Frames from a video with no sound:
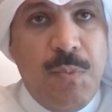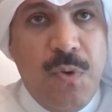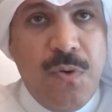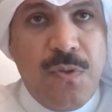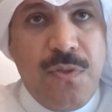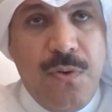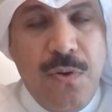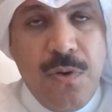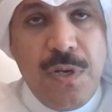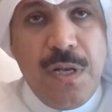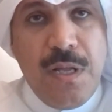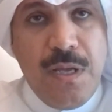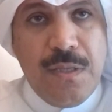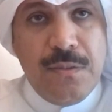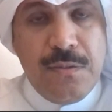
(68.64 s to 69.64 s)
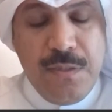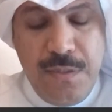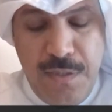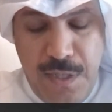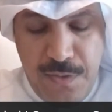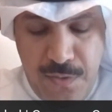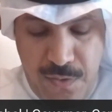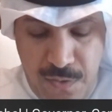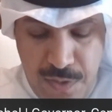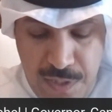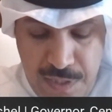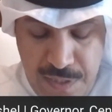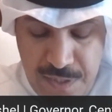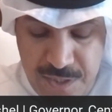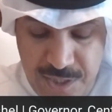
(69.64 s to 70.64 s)
both oil and non-oil
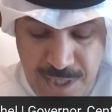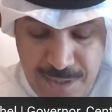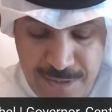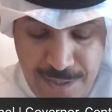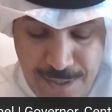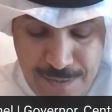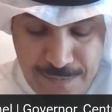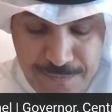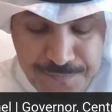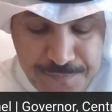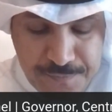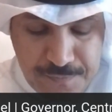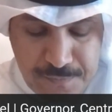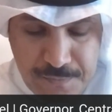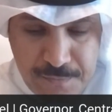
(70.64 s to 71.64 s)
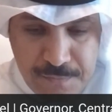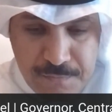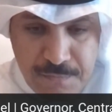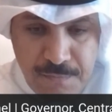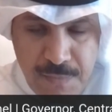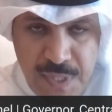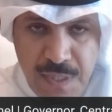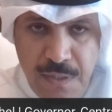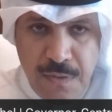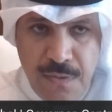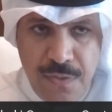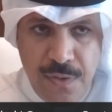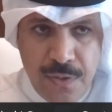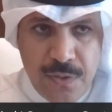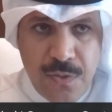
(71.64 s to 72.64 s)
sector.
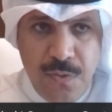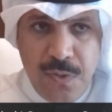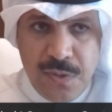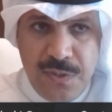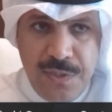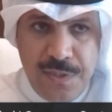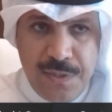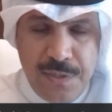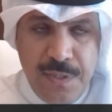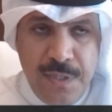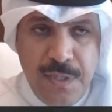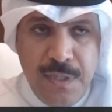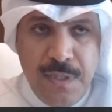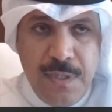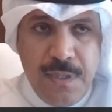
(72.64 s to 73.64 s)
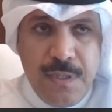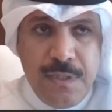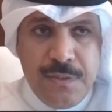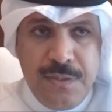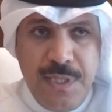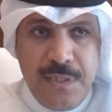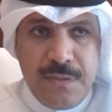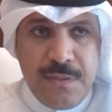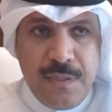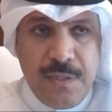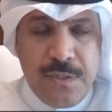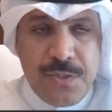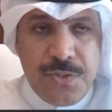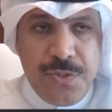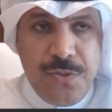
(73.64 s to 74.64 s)
Third quarter
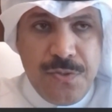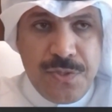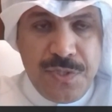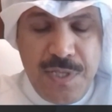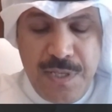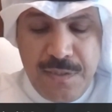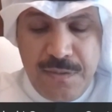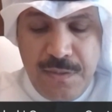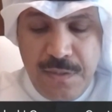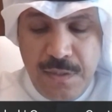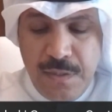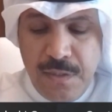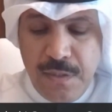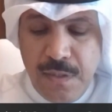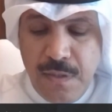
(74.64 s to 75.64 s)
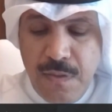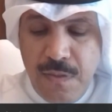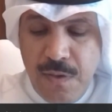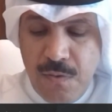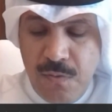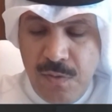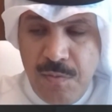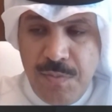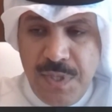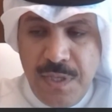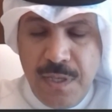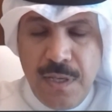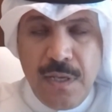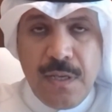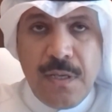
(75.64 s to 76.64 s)
data shows that uh, there will
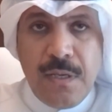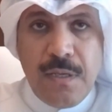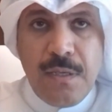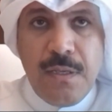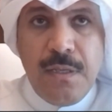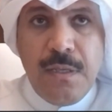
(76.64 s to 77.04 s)
be a,